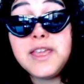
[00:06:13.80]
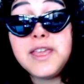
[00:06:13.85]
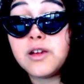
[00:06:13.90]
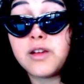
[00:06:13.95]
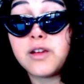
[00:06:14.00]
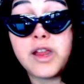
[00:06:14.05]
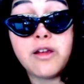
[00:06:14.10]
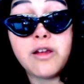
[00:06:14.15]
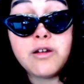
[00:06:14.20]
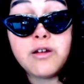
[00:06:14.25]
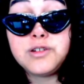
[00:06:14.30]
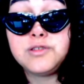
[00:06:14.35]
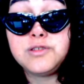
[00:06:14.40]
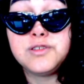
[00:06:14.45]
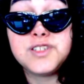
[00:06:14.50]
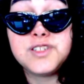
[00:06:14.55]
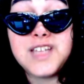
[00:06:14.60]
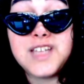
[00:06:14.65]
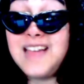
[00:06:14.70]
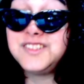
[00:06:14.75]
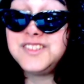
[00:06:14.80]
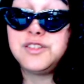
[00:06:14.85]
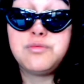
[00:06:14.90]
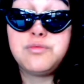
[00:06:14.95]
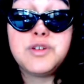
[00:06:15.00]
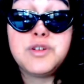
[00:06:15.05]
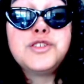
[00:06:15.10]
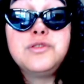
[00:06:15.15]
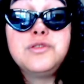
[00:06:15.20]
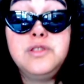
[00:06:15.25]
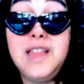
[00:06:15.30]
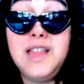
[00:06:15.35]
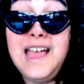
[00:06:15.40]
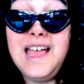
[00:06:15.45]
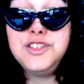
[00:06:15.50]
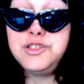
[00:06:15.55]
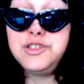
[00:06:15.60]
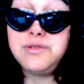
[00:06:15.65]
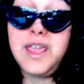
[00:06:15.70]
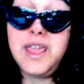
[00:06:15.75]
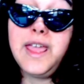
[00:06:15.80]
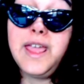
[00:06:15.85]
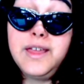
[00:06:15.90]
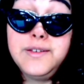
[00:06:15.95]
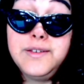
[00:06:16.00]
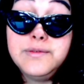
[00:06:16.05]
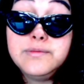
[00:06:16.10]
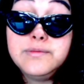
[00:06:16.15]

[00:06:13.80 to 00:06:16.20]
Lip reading: your characters as original as you can.